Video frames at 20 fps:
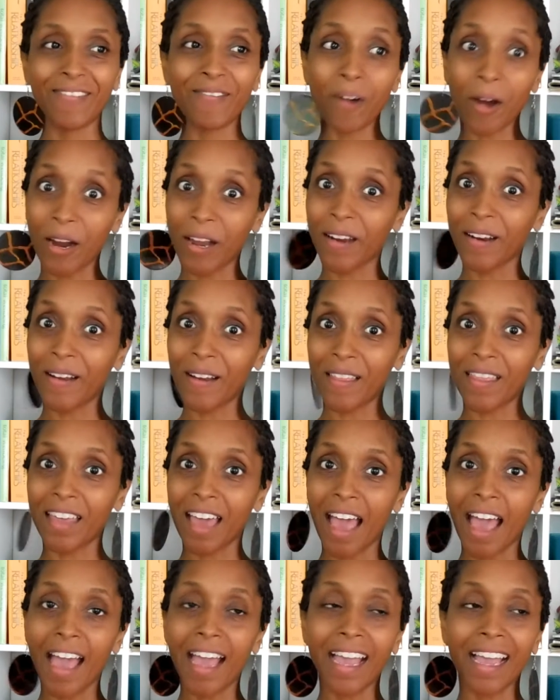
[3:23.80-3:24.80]
working on
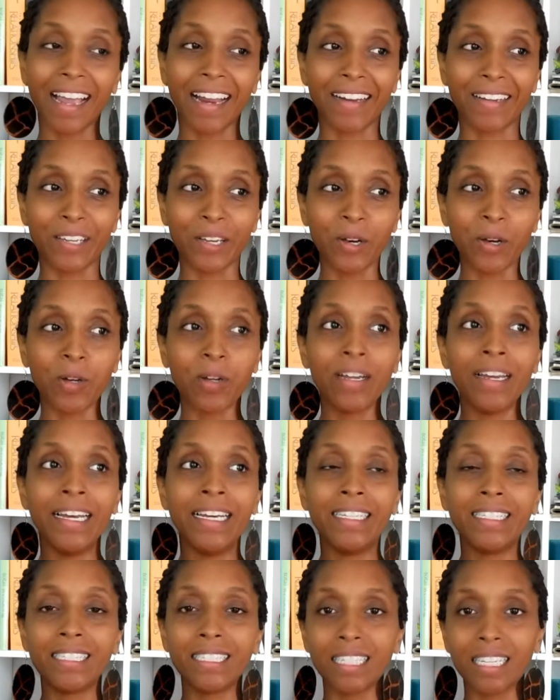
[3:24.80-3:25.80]
that, and you'll
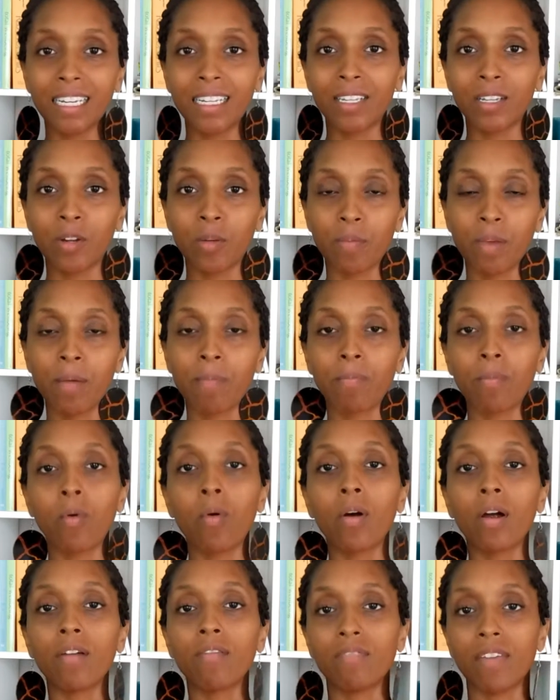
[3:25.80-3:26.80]
see a little bit
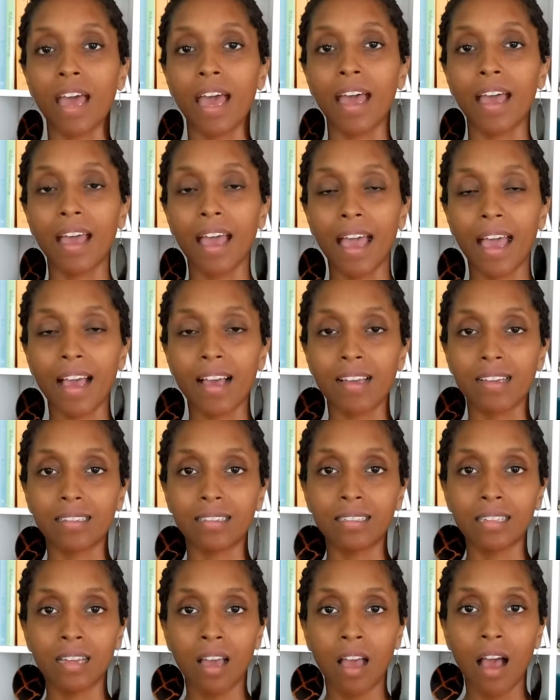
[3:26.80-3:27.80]
more of that
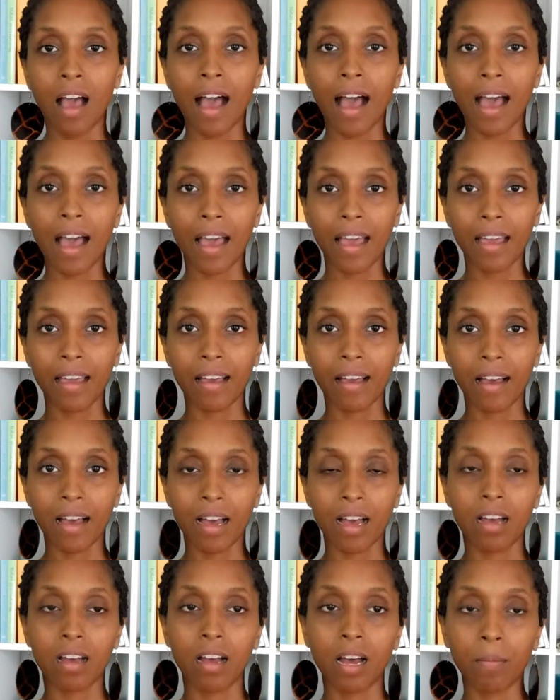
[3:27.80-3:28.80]
as I
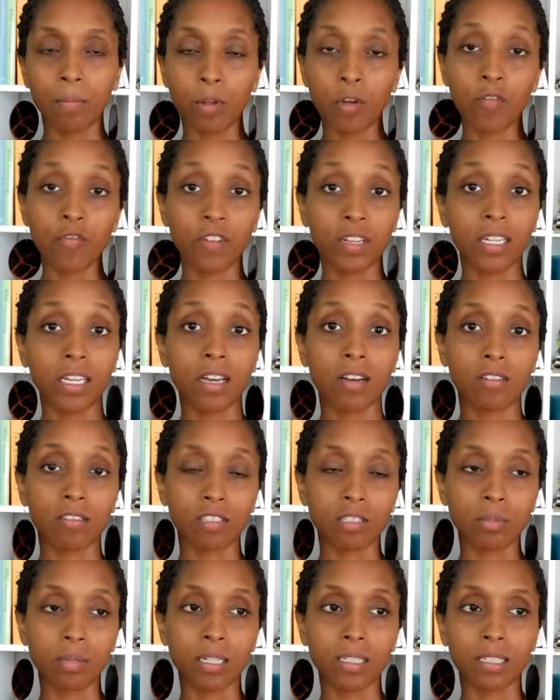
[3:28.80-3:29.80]
upload
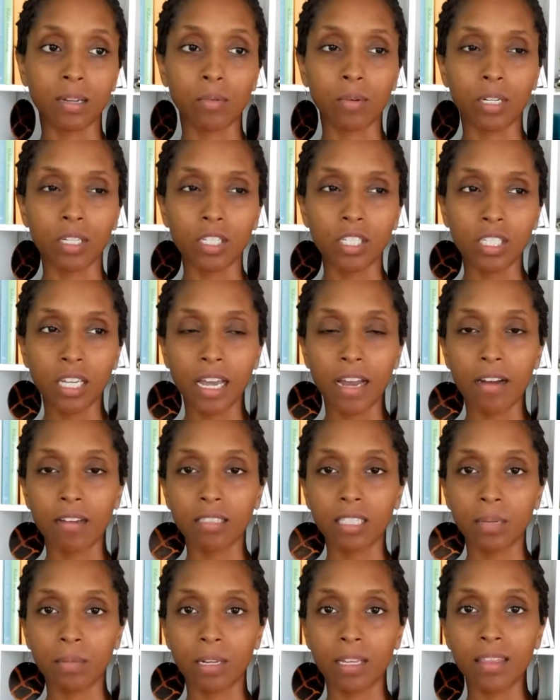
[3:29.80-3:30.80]
videos, because I want to share
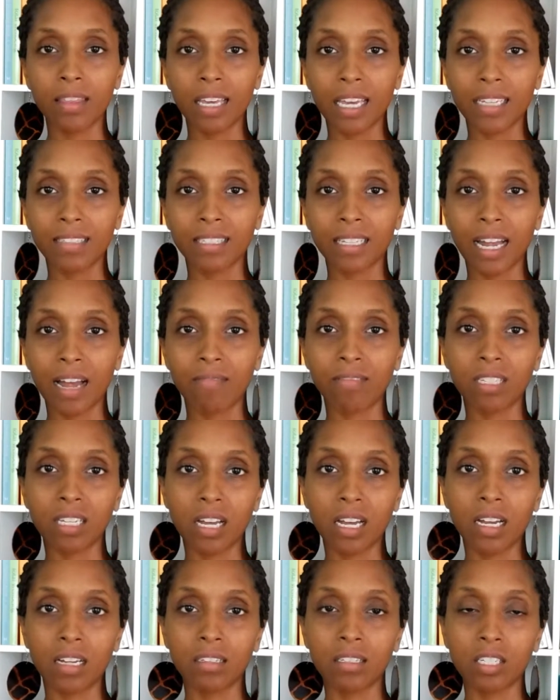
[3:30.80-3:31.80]
some of the things that I've
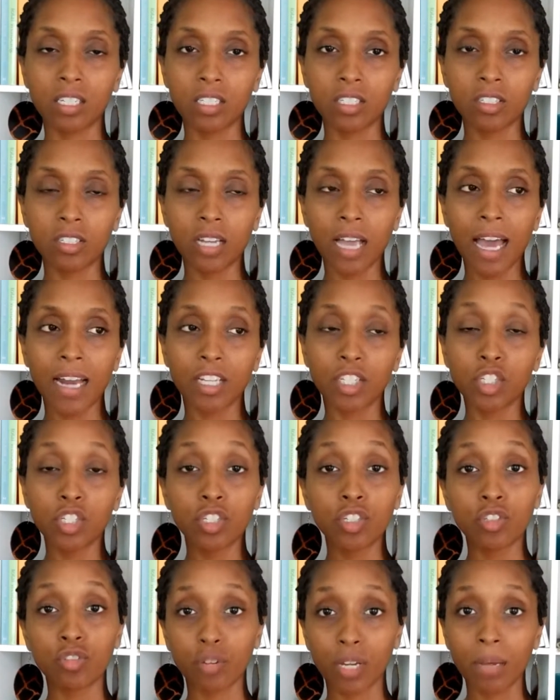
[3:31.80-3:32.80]
done to kind of
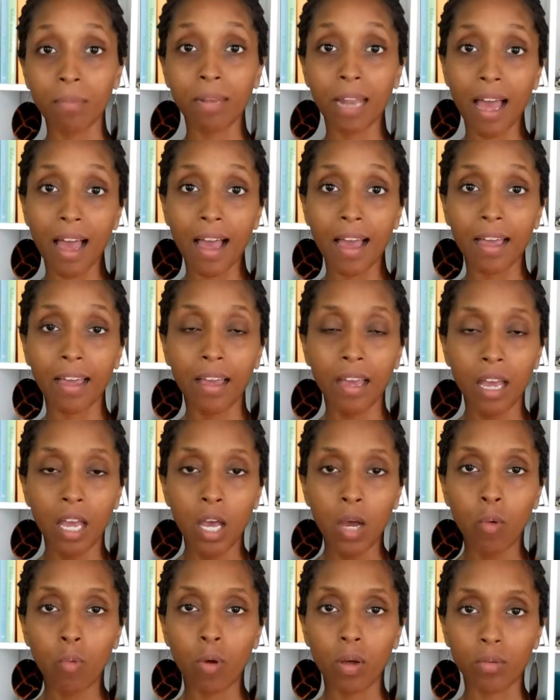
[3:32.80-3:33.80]
streamline
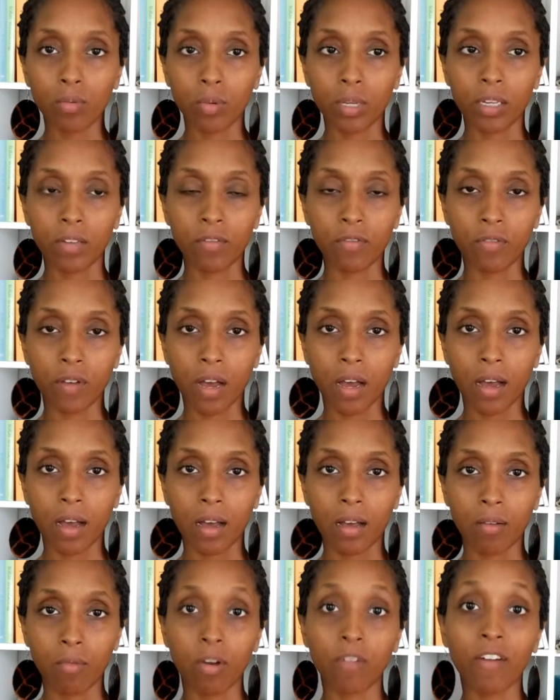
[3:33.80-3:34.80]
what
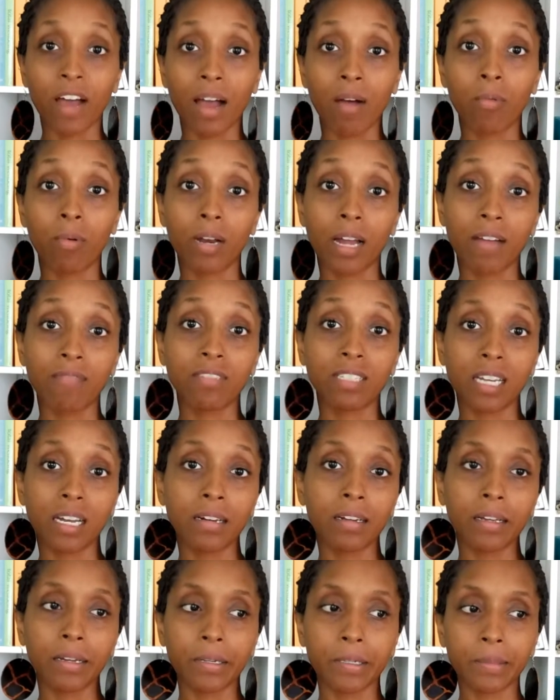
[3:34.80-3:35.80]
I've
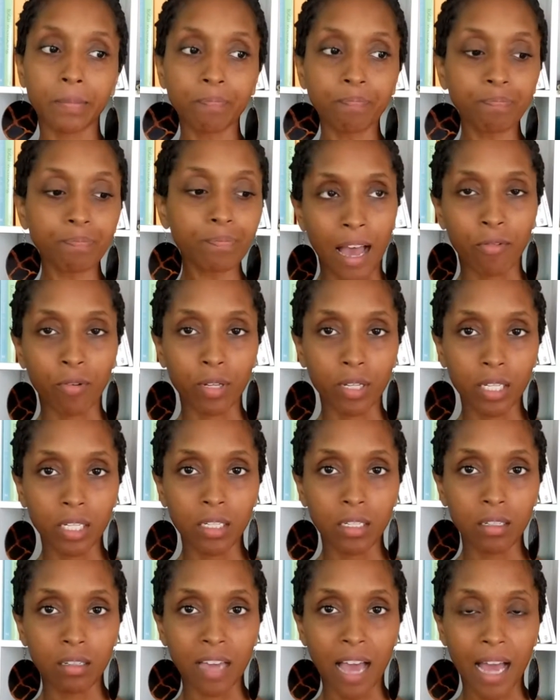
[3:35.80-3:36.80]
done here. I've
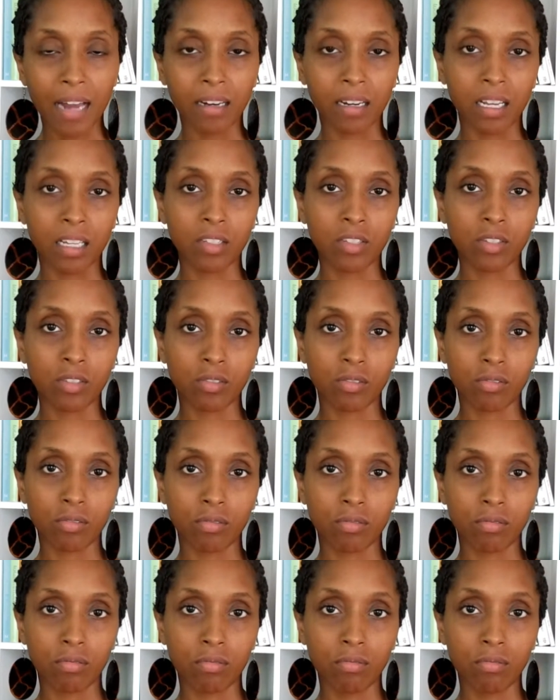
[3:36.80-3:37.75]
really gotten into